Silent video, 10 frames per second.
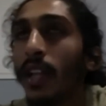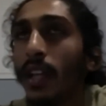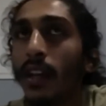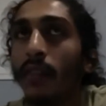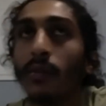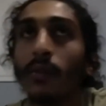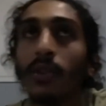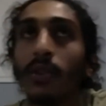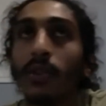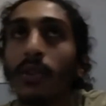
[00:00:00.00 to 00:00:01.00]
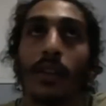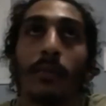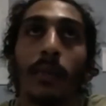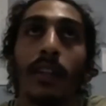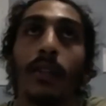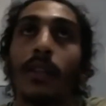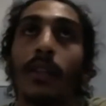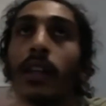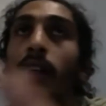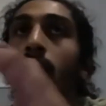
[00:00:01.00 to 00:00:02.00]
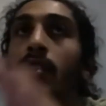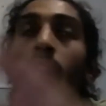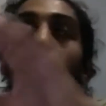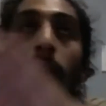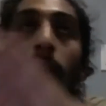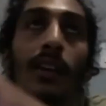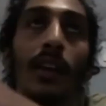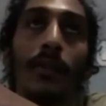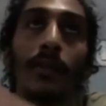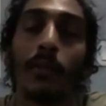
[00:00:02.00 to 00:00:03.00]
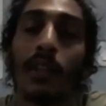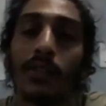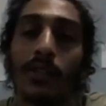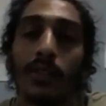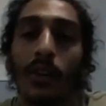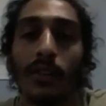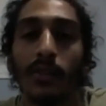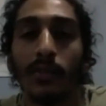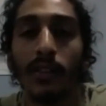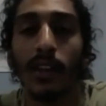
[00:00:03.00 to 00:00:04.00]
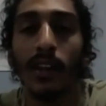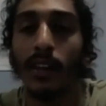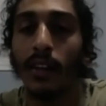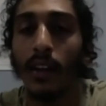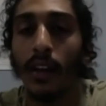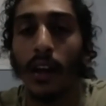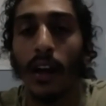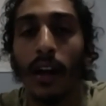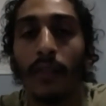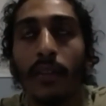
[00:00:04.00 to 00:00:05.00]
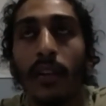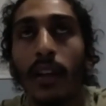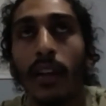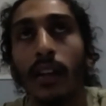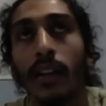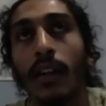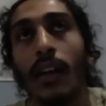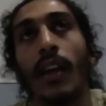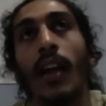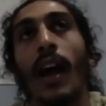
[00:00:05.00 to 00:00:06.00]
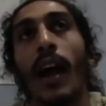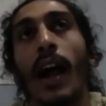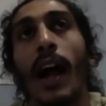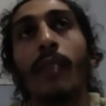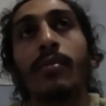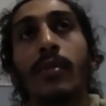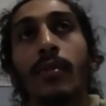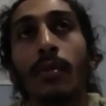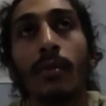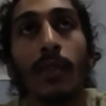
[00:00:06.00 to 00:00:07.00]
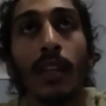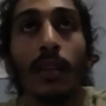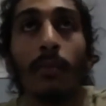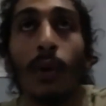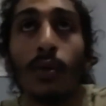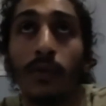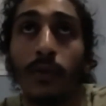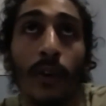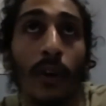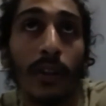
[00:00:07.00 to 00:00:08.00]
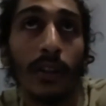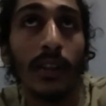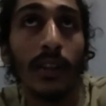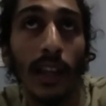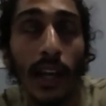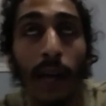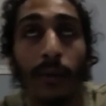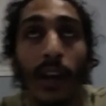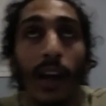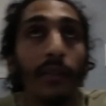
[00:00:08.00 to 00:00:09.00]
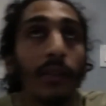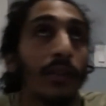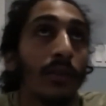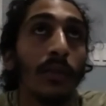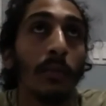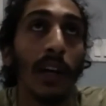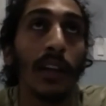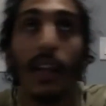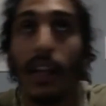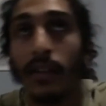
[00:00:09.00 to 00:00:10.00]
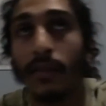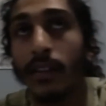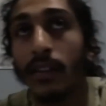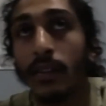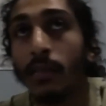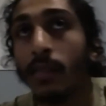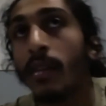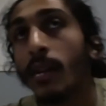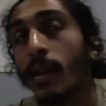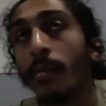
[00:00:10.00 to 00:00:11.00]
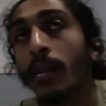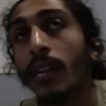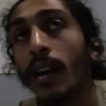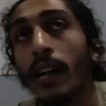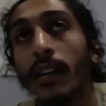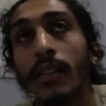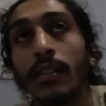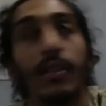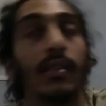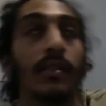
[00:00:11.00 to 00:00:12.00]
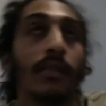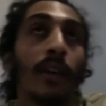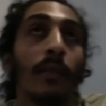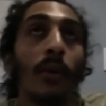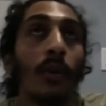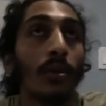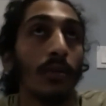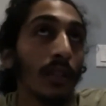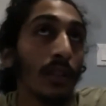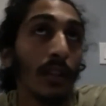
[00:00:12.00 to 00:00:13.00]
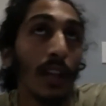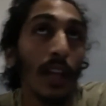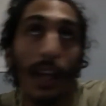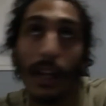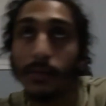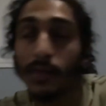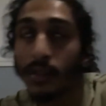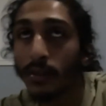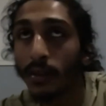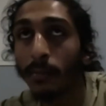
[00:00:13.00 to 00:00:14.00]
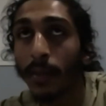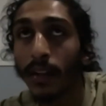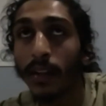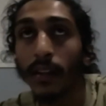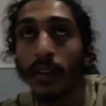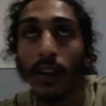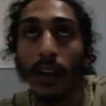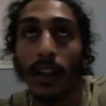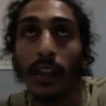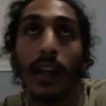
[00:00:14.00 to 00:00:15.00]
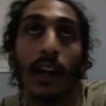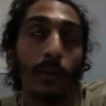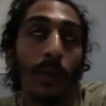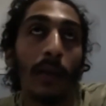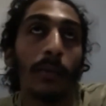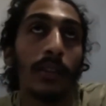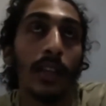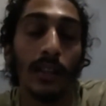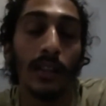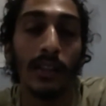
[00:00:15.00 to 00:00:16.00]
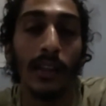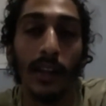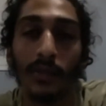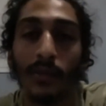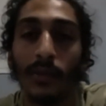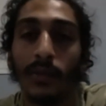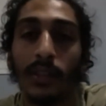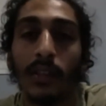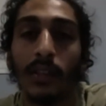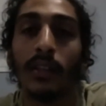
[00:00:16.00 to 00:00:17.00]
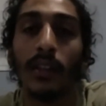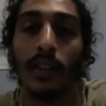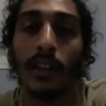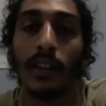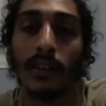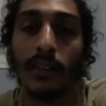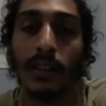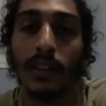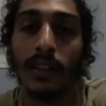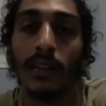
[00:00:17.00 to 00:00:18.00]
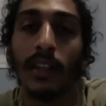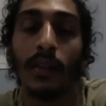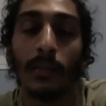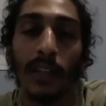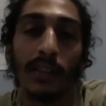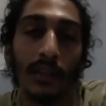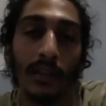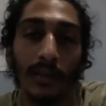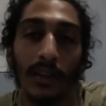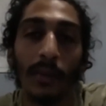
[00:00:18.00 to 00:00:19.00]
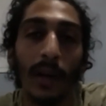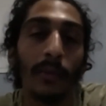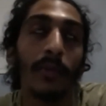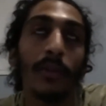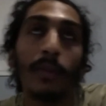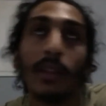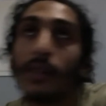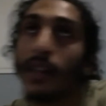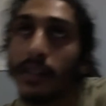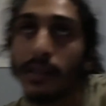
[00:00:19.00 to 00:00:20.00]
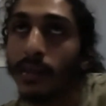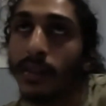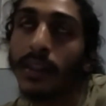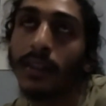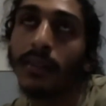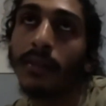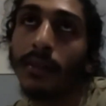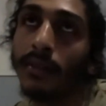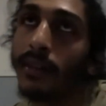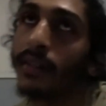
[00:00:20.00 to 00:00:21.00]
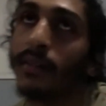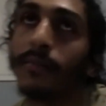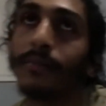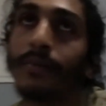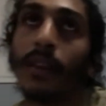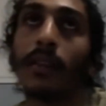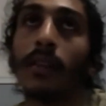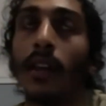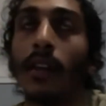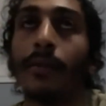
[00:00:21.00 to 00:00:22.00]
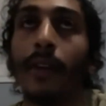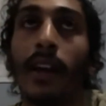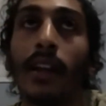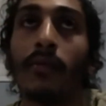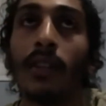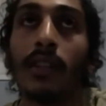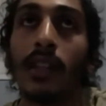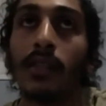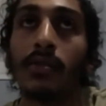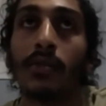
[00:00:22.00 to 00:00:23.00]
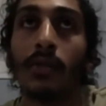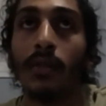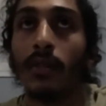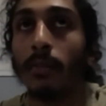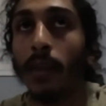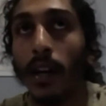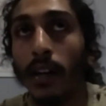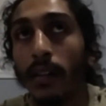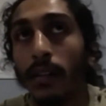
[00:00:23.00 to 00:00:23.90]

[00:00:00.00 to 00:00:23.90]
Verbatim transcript: It never will deter me or like shake me enough for me to start doing that. I feel mm-hmm. like absolutely the most farthest thing I would ever do in my life, and this is me being completely honest, is if I'm older and I'm still competing, then I would probably take testosterone to to heal myself. And it probably wouldn't be crazy, but you know, like fighting really takes a toll on the body.